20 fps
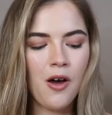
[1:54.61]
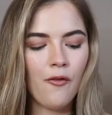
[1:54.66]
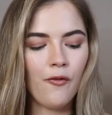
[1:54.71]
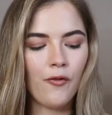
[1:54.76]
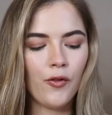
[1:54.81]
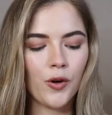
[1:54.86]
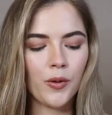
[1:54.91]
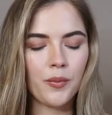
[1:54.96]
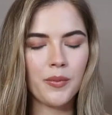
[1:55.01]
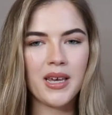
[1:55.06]

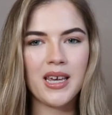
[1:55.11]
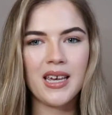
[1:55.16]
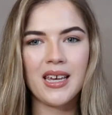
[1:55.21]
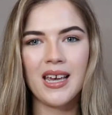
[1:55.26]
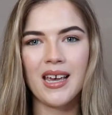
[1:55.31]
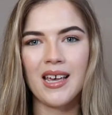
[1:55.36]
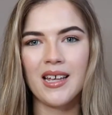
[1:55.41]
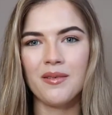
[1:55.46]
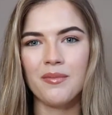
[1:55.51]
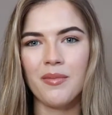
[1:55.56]
for
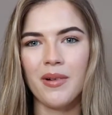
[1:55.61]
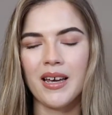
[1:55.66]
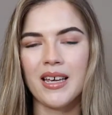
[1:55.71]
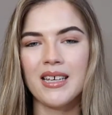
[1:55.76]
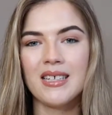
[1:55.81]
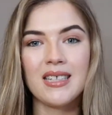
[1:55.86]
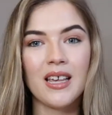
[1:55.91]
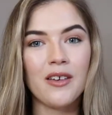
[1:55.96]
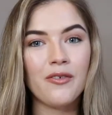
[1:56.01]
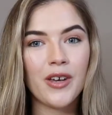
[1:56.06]
me in
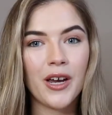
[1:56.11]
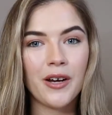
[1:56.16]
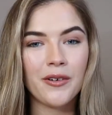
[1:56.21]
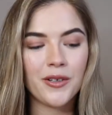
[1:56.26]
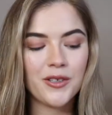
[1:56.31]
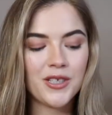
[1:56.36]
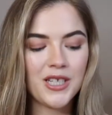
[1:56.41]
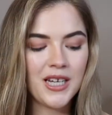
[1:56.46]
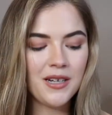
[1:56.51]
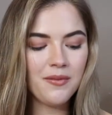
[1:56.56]
my self-care
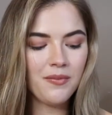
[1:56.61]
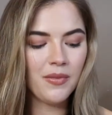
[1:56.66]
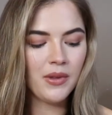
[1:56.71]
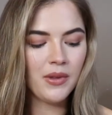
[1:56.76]
routine.